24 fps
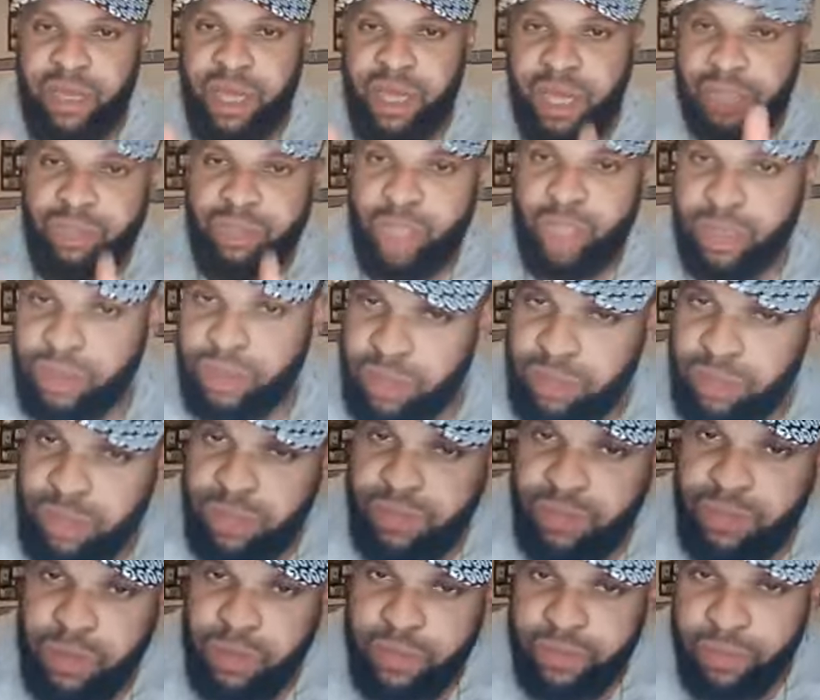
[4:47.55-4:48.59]
And toss all this
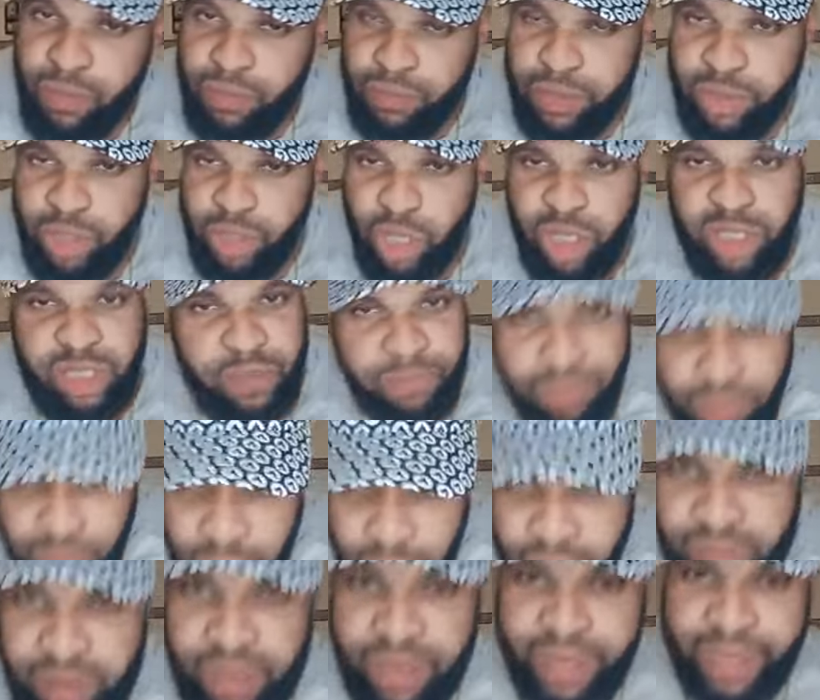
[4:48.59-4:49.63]
video for me. Just give me
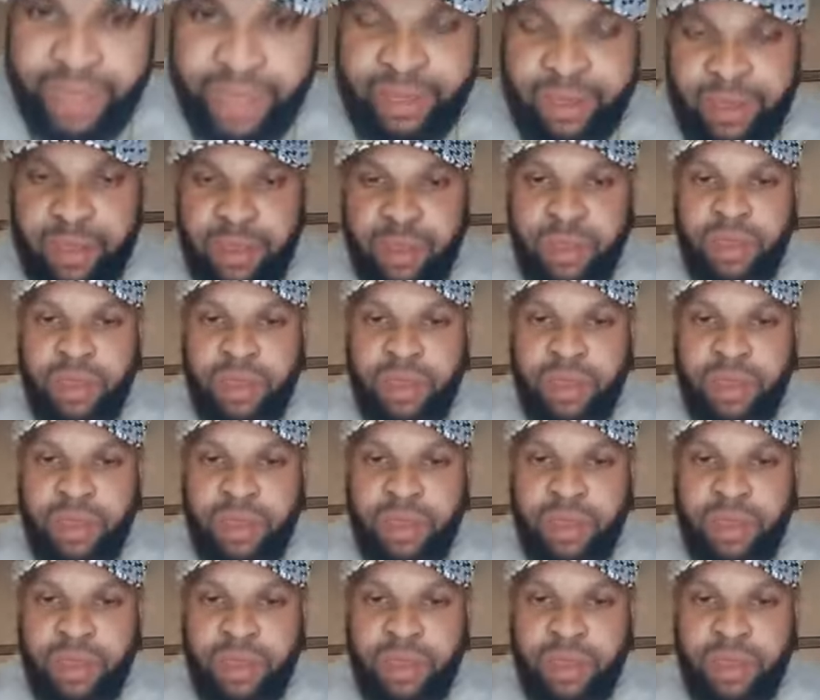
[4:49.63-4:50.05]
love and like.